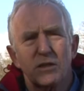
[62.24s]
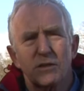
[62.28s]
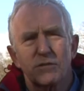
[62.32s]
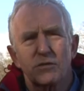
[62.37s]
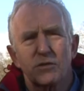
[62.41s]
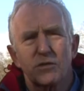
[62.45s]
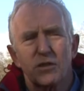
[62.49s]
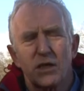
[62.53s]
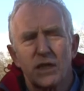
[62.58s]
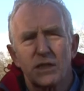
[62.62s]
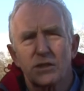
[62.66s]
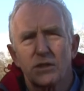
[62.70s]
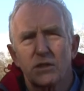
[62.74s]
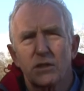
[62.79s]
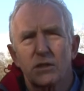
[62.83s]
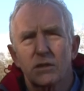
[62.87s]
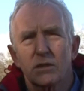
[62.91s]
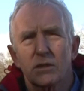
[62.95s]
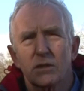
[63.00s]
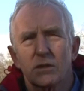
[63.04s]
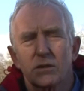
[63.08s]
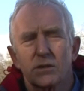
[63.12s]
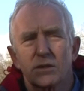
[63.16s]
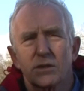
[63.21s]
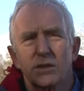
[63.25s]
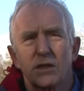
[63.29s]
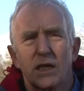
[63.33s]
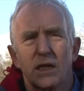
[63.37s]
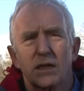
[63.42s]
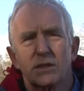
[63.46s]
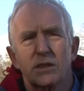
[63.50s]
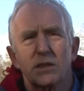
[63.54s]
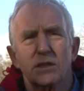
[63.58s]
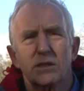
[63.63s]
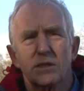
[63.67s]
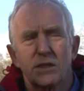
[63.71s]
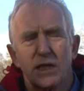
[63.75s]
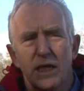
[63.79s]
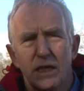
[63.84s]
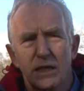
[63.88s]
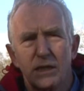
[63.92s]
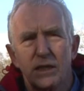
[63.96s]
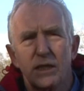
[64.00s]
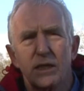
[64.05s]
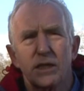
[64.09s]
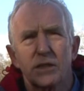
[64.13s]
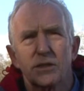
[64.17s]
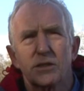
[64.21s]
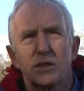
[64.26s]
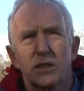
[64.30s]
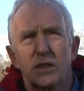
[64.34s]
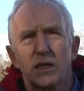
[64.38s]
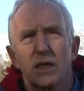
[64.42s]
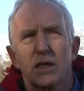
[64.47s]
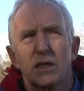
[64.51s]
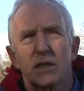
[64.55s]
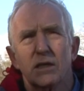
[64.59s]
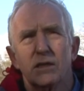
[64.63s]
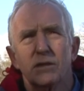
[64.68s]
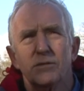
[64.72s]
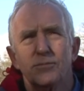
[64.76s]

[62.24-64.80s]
of Tresok started 10 years ago.